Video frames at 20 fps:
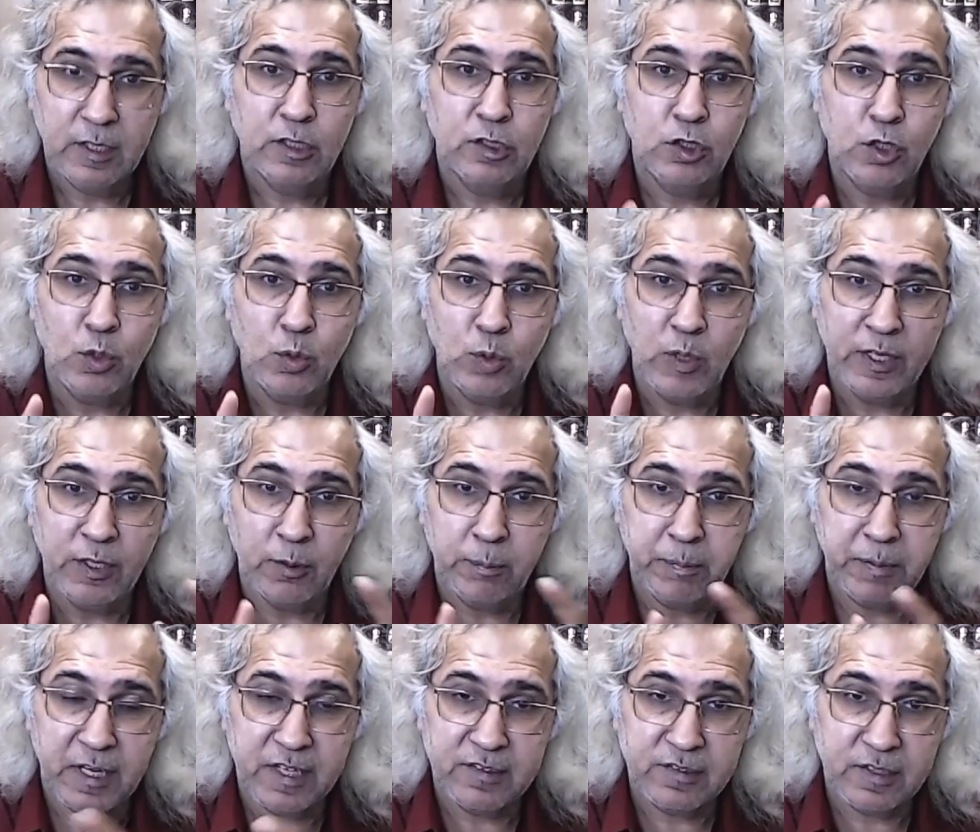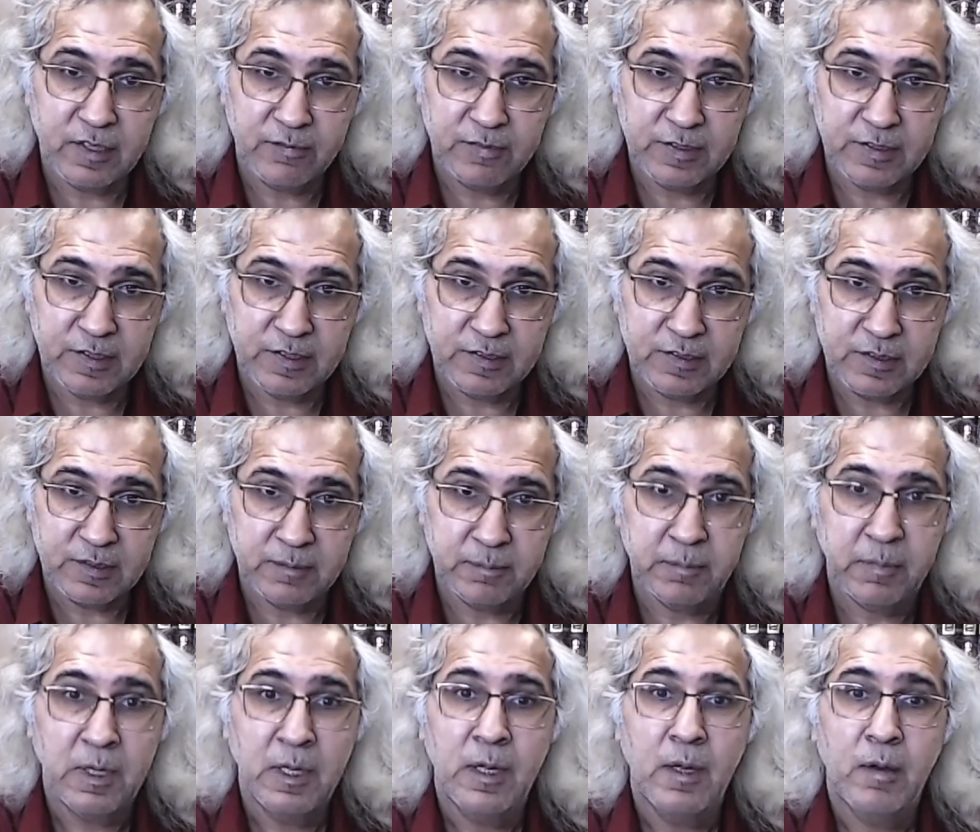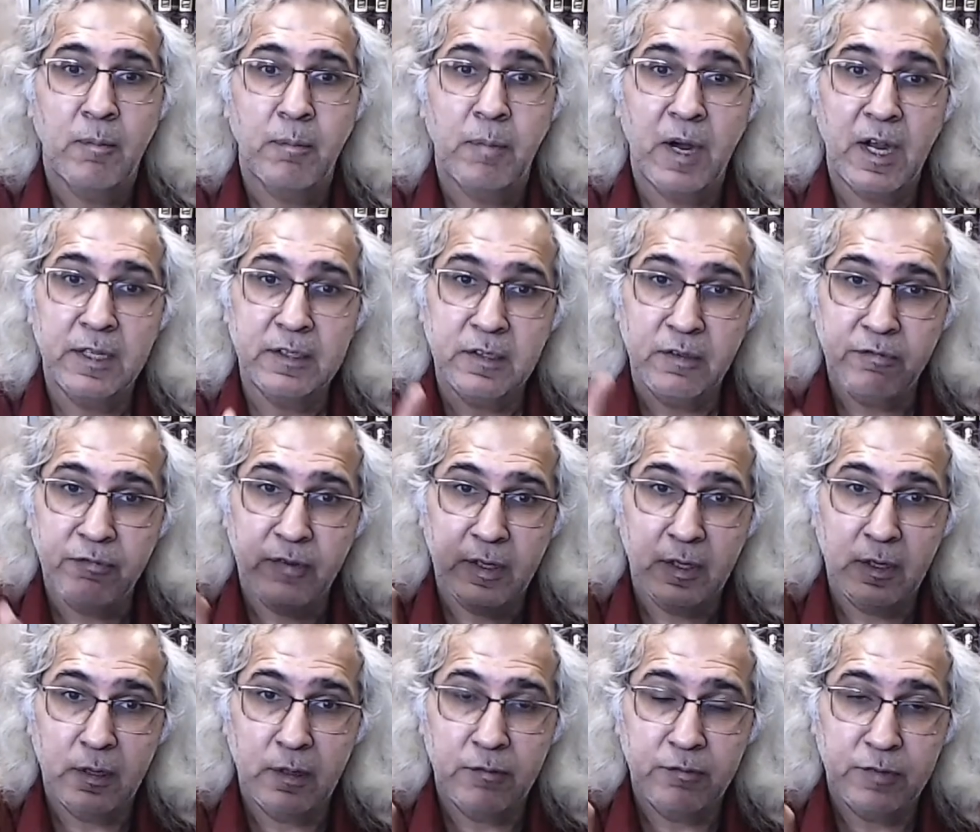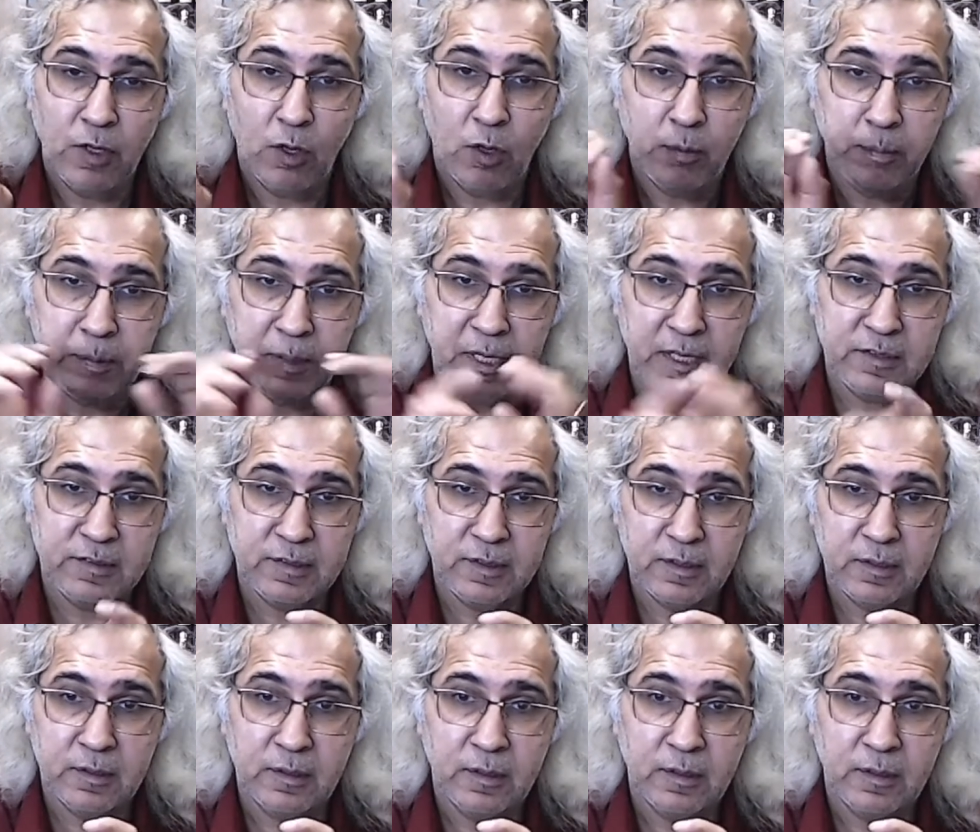through an oppressive system by the figure of the oppressor